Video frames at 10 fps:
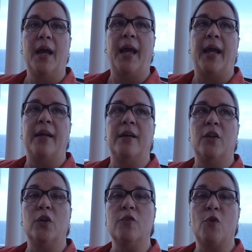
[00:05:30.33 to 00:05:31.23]
And
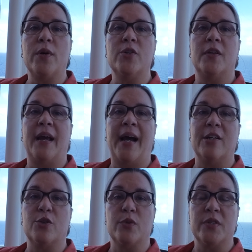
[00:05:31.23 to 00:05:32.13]
look forward to the
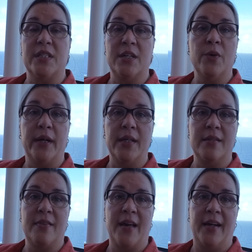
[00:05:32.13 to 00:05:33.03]
actual series
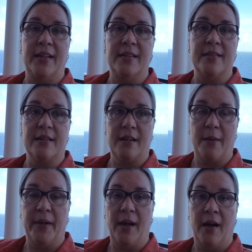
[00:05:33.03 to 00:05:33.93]
that is
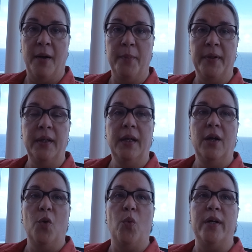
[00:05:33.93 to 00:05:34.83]
coming up,
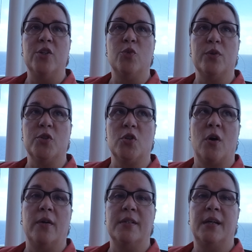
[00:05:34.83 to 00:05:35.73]
which will
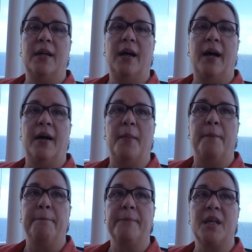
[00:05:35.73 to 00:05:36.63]
start
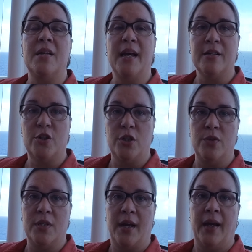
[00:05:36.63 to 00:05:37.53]
next
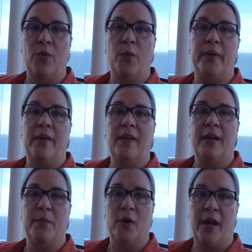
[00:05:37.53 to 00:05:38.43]
Tuesday, will be the
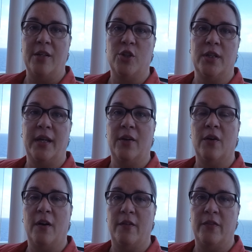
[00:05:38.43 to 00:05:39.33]
embarkation
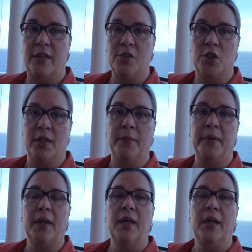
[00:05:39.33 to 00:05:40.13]
here of this ship.